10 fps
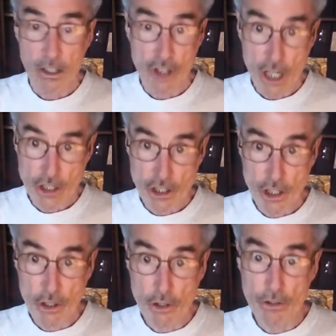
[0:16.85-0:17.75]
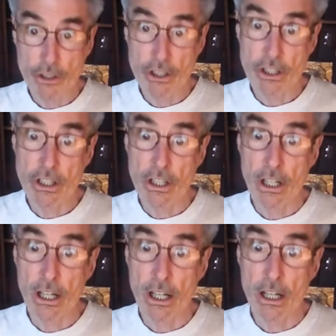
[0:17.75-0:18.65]
gessos
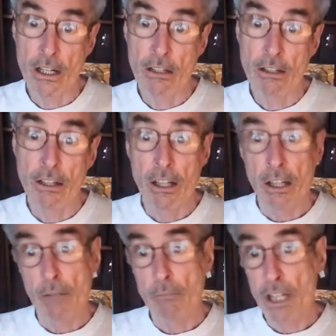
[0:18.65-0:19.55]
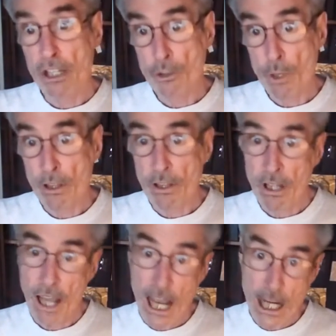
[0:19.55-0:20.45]
mixed with
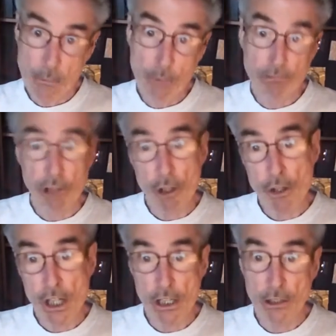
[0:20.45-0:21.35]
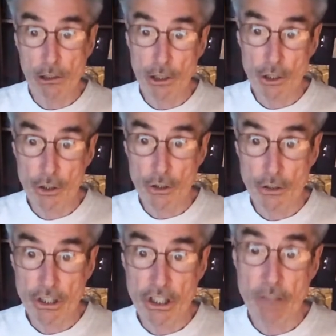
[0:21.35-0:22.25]
animal protein
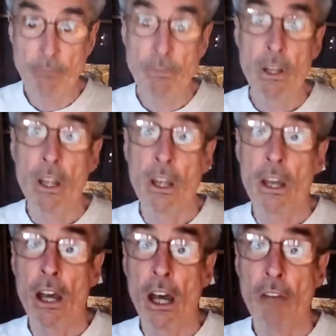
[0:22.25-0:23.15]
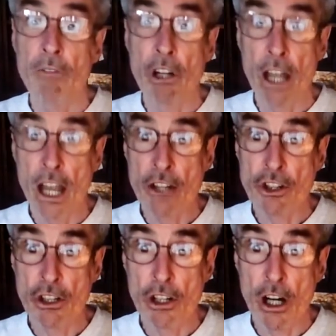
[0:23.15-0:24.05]
glues, very
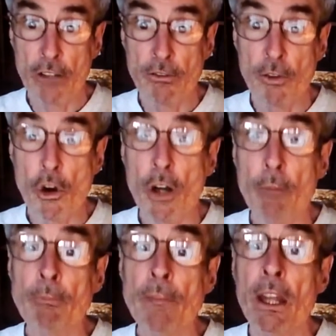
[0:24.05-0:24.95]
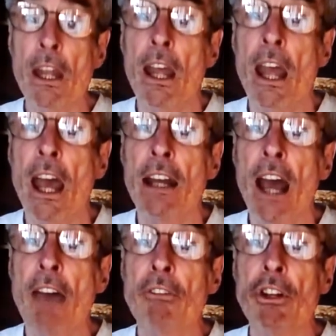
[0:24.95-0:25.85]
ancient art form. And
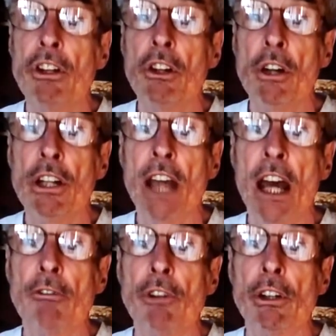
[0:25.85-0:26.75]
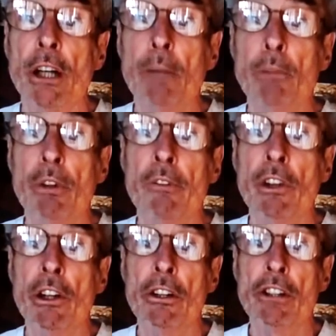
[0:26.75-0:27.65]
after doing that for a number of
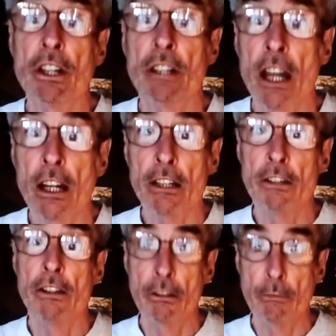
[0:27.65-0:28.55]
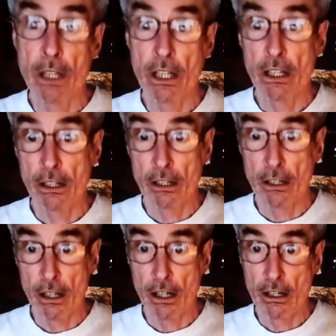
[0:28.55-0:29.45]
years and getting to be
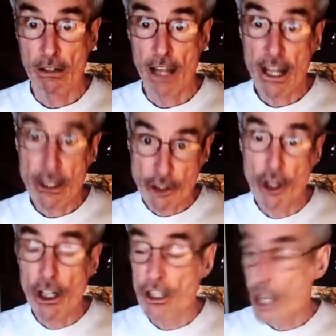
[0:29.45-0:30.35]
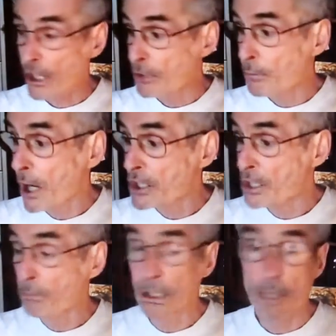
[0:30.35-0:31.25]
as good as I could
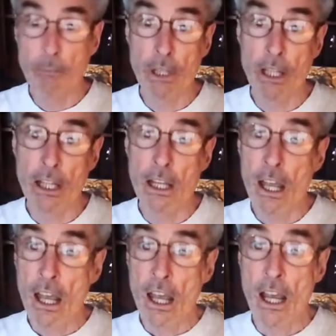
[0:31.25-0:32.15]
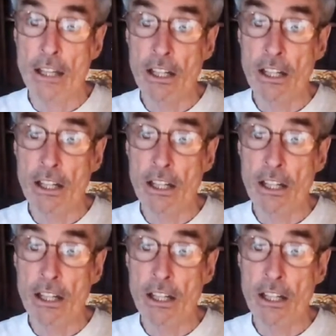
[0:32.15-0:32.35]
possibly be, I